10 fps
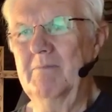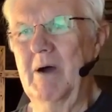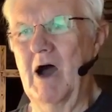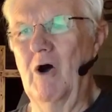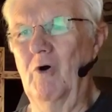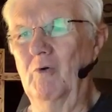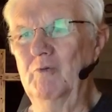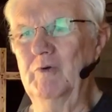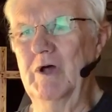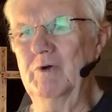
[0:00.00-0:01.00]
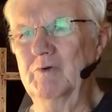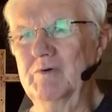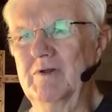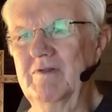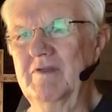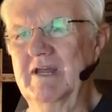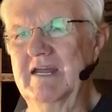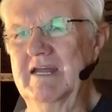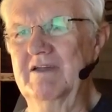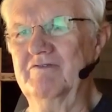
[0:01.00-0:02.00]
Paul wrote
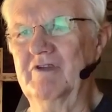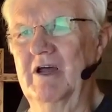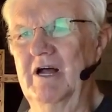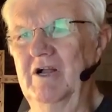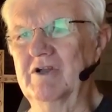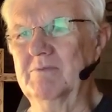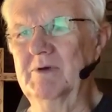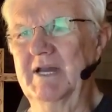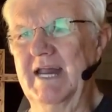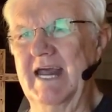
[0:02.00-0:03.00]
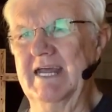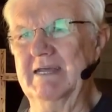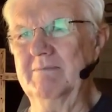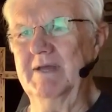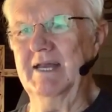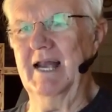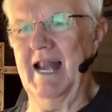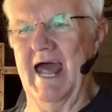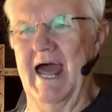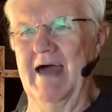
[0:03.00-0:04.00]
his ultimate aim in
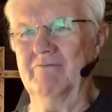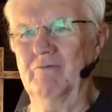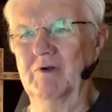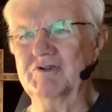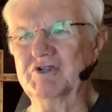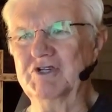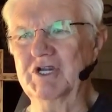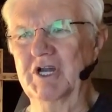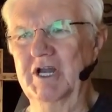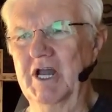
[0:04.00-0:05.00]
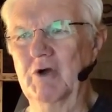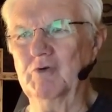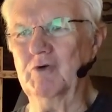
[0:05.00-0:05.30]
life was to know